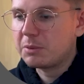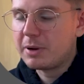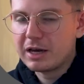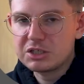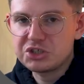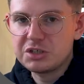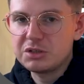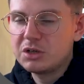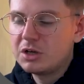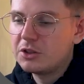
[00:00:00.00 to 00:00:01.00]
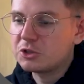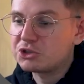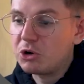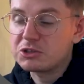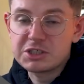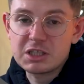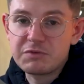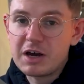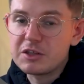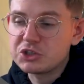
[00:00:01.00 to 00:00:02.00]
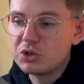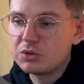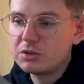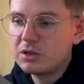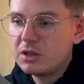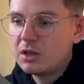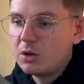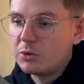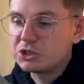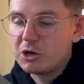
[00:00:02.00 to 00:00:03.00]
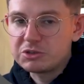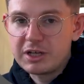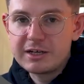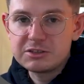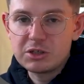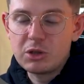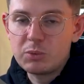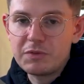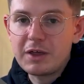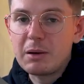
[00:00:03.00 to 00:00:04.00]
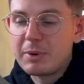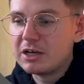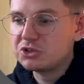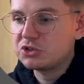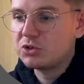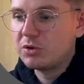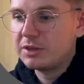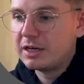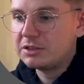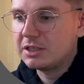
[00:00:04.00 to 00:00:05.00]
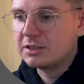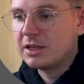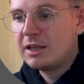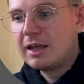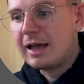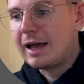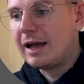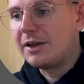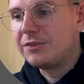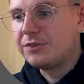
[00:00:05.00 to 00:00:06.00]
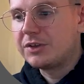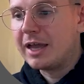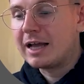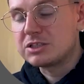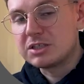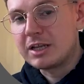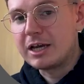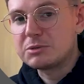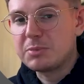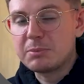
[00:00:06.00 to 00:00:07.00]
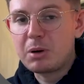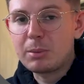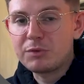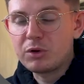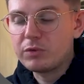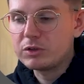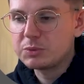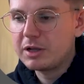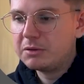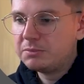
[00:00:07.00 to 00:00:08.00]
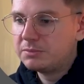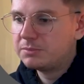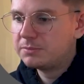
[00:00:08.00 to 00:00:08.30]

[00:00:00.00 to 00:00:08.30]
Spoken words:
of the packaging to sort of signify the sun, which goes nicely along with that pasture drawing that I did, and it adds a nice big pop of colour as well.